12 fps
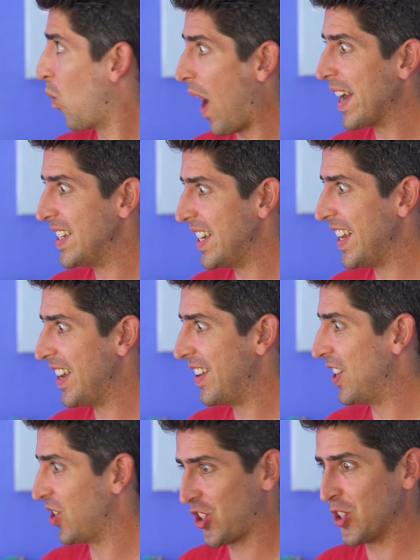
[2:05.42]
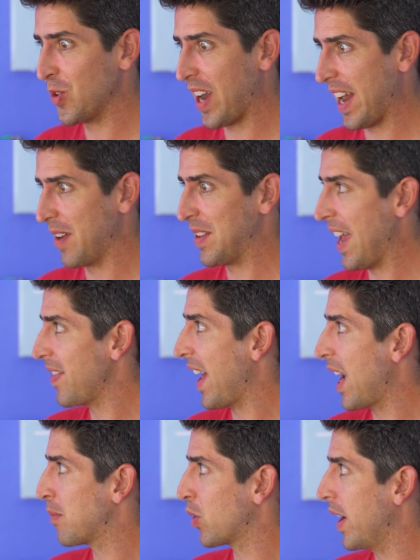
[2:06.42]
Why did this shoe kind of get
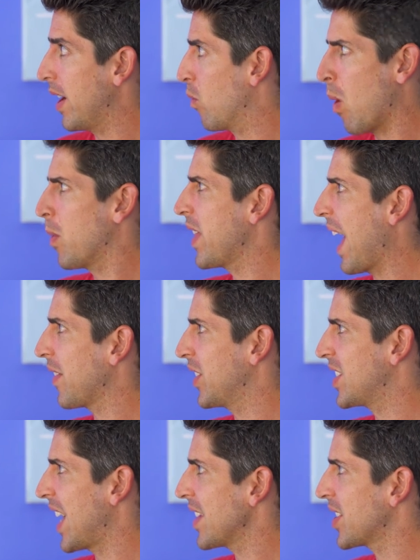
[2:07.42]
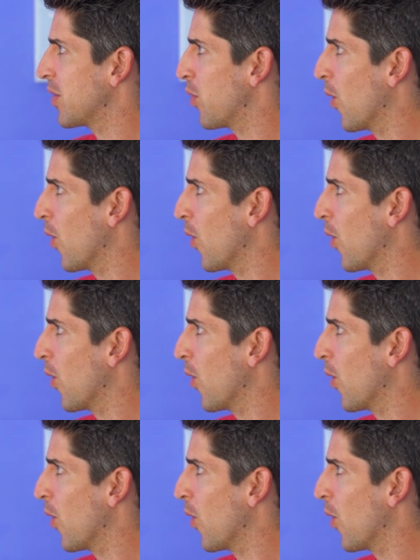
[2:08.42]
that upgrade, and what were the athletes asking